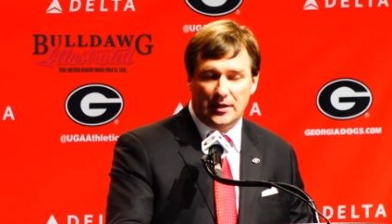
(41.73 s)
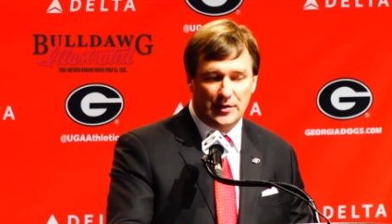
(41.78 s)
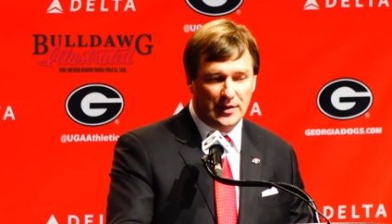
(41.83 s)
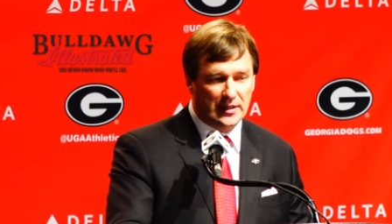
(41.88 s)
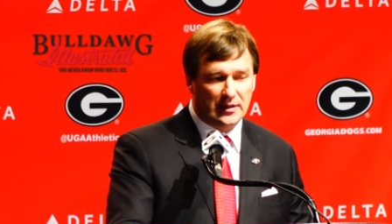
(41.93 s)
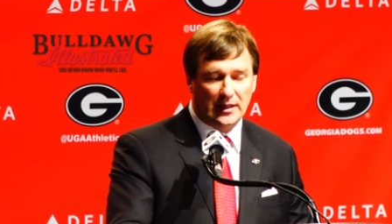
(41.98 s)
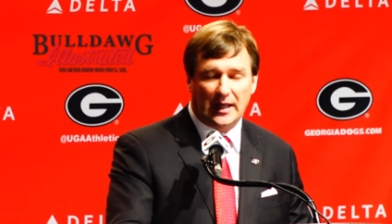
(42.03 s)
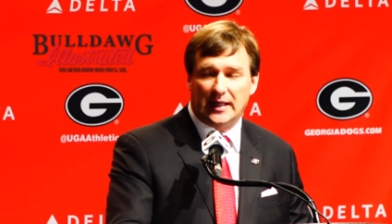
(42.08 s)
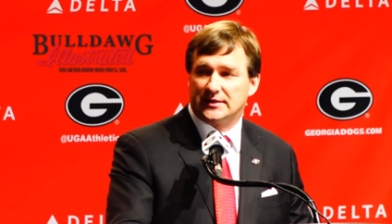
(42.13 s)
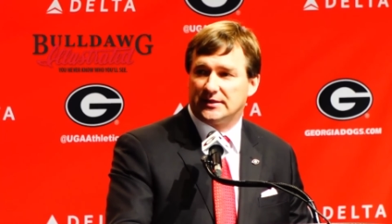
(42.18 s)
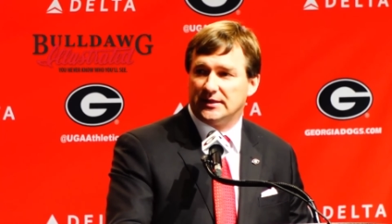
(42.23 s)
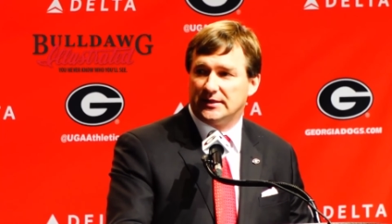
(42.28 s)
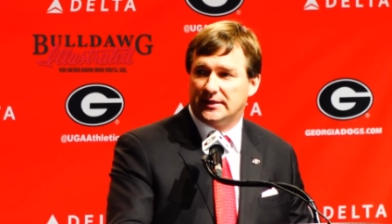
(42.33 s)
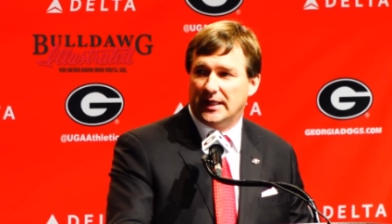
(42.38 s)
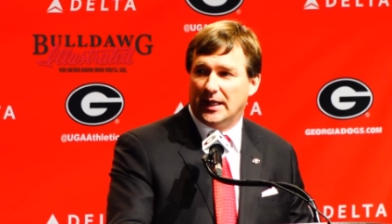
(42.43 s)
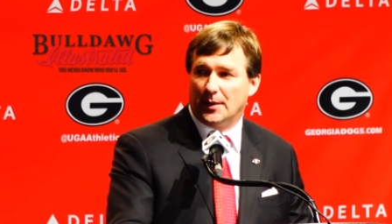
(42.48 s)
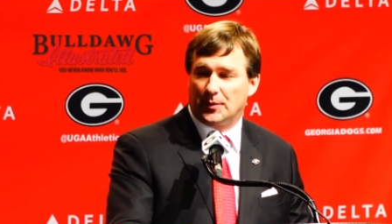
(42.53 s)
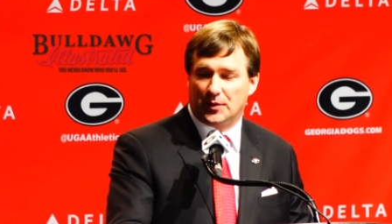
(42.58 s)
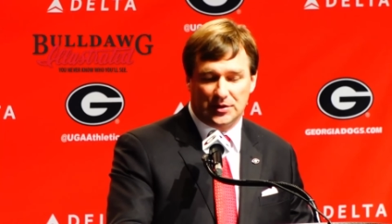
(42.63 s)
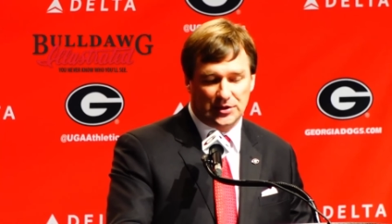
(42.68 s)
You need lots of
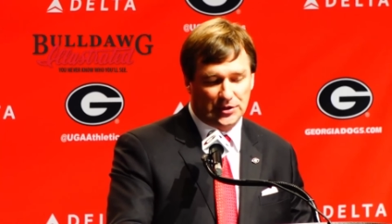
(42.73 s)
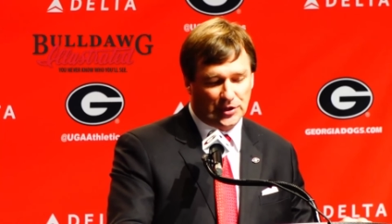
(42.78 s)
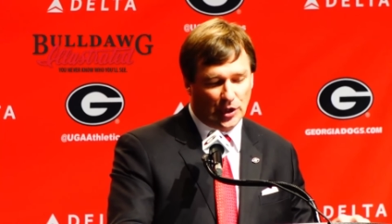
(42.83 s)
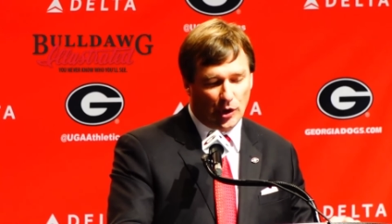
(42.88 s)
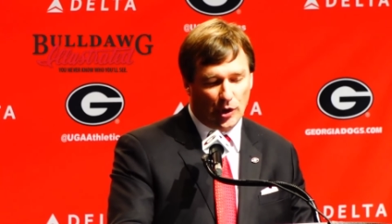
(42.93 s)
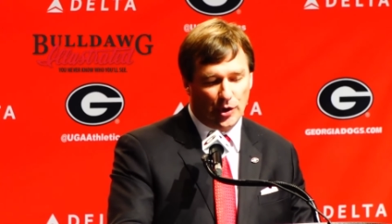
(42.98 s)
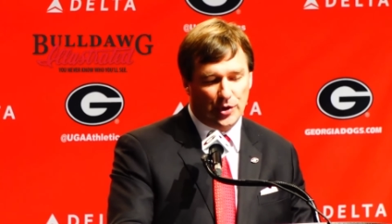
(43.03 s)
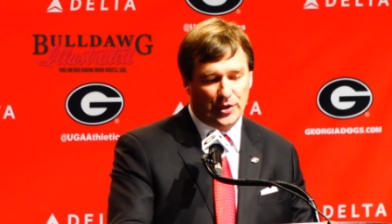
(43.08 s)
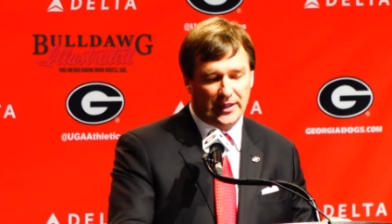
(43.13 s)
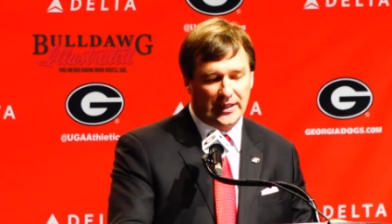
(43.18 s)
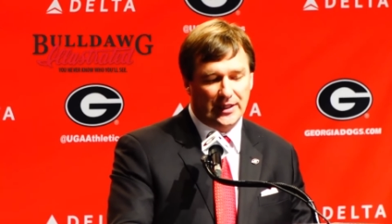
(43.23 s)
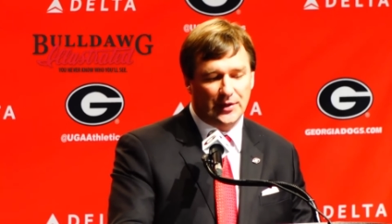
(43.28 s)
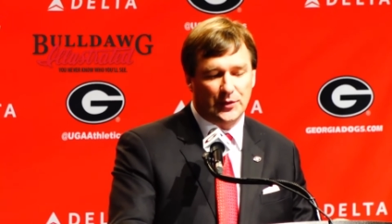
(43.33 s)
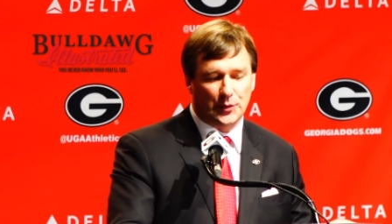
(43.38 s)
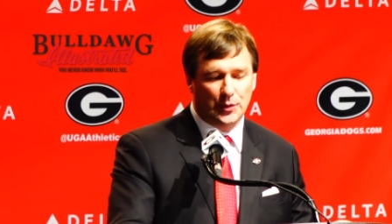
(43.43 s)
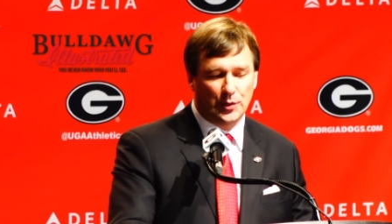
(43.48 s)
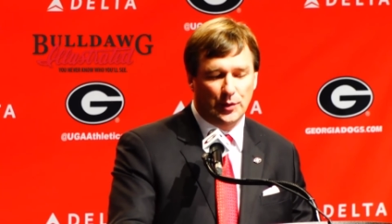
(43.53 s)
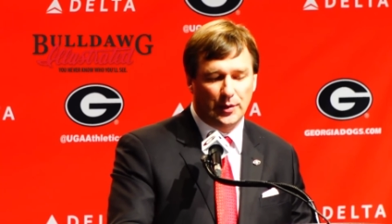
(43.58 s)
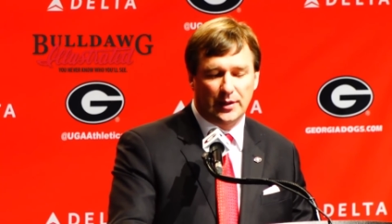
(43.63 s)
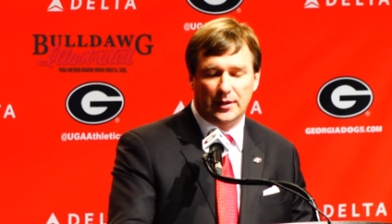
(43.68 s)
depth because it's hard to get
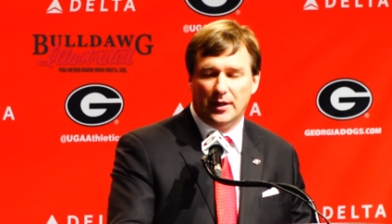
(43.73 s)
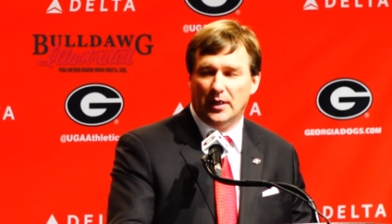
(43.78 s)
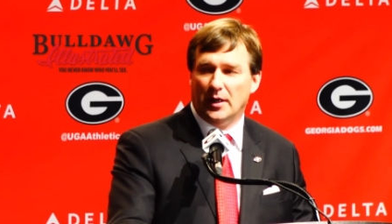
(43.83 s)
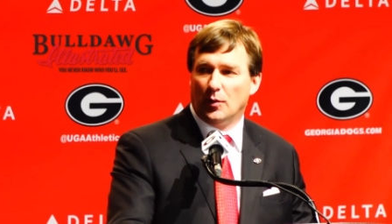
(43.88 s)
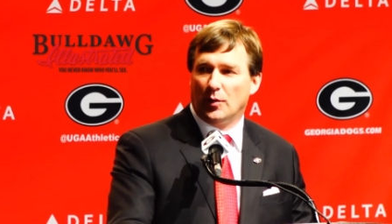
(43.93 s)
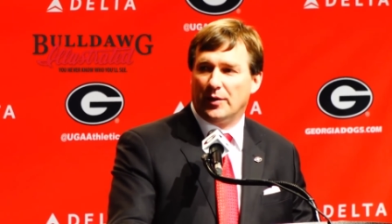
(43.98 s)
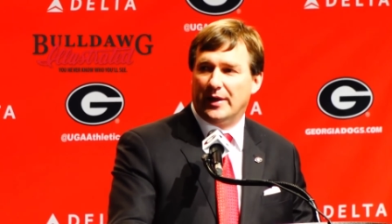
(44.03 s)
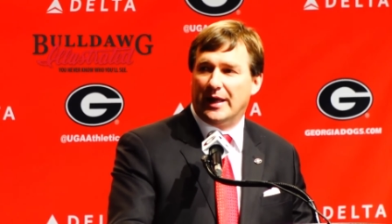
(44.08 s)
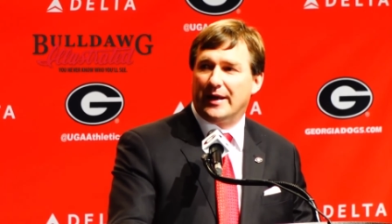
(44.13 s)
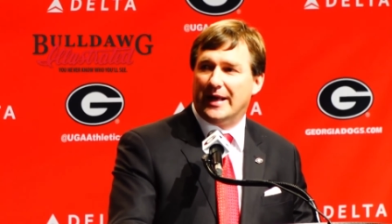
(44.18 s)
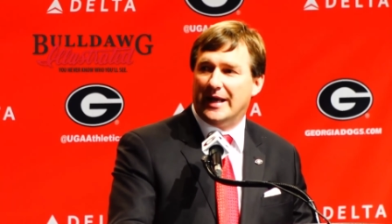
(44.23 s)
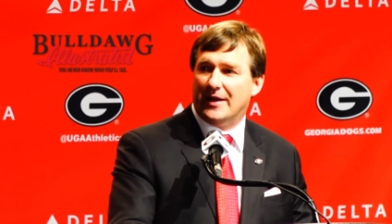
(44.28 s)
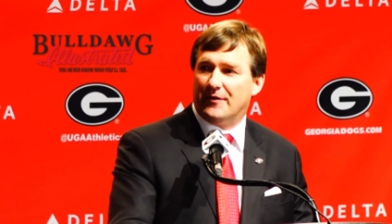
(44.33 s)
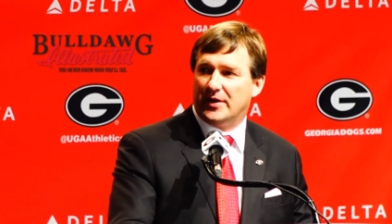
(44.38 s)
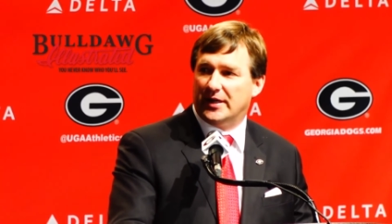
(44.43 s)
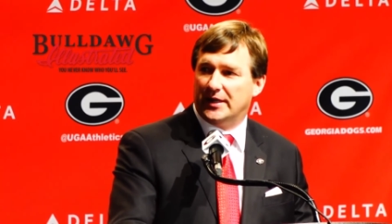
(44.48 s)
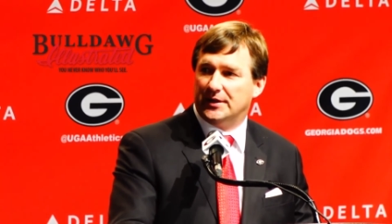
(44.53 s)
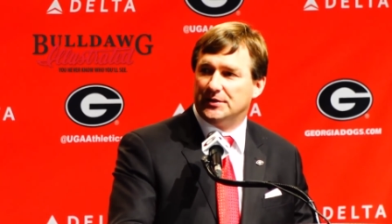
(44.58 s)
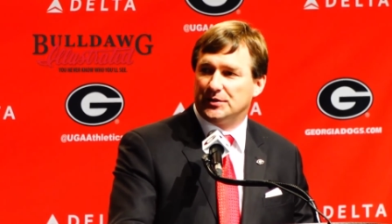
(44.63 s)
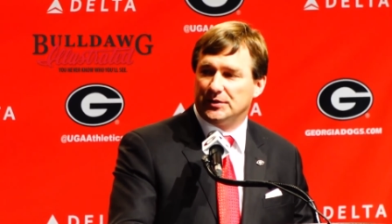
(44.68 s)
through it without
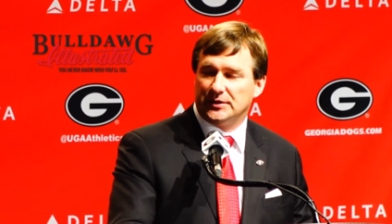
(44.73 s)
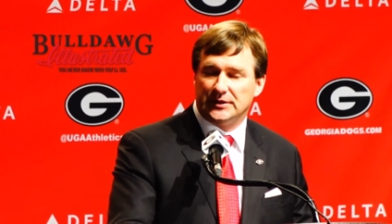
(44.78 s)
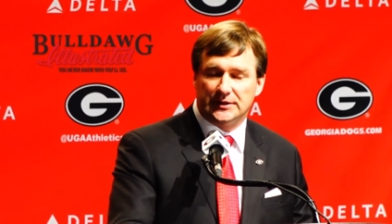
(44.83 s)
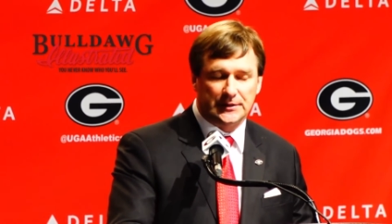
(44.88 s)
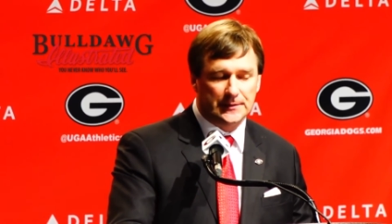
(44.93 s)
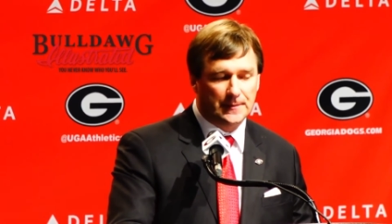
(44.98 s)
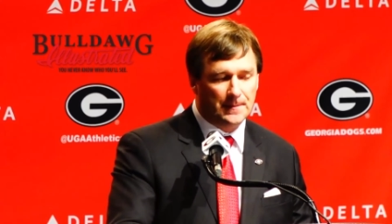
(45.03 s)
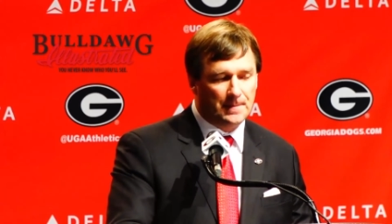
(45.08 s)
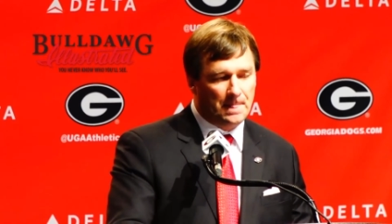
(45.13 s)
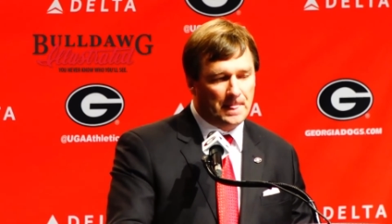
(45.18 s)
having injuries.